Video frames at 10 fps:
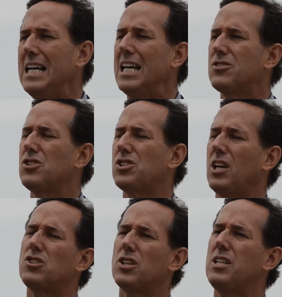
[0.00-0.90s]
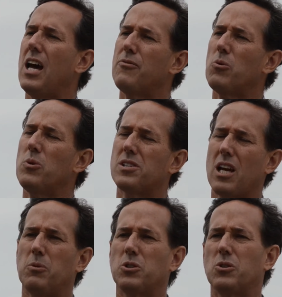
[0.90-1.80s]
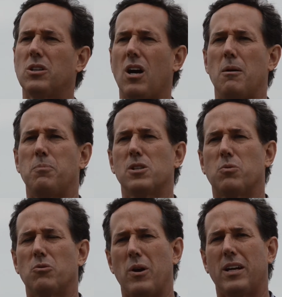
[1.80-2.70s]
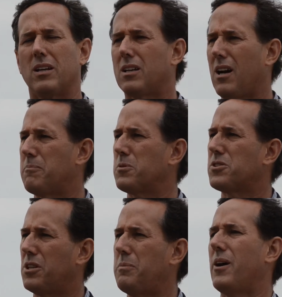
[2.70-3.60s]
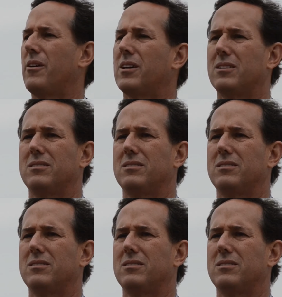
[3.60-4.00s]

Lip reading: And she said she never was able to accomplish what Reagan accomplished in America.